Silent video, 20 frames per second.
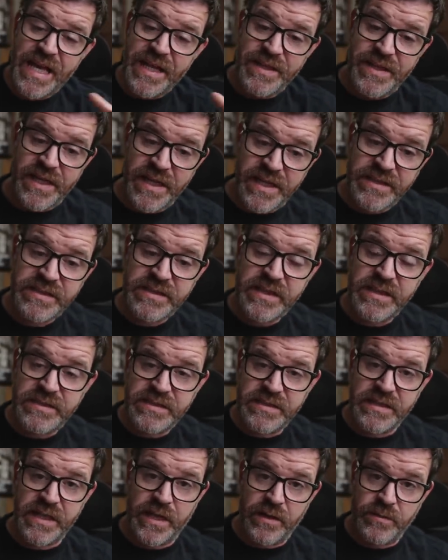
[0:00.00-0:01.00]
things can
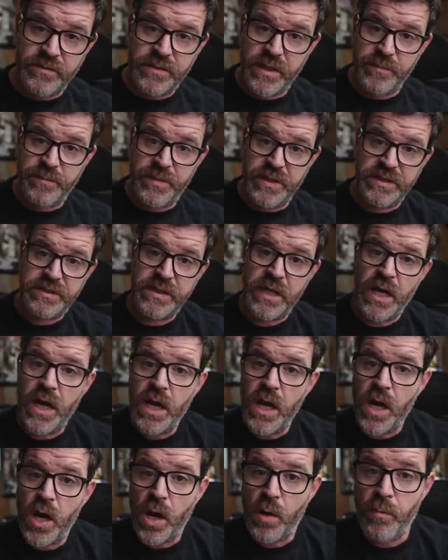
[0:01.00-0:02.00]
sound a bit
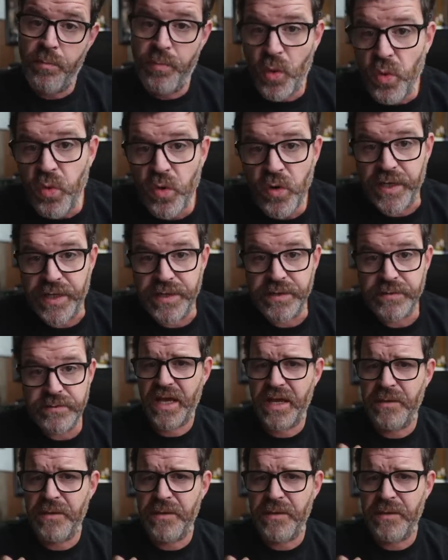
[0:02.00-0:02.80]
boring.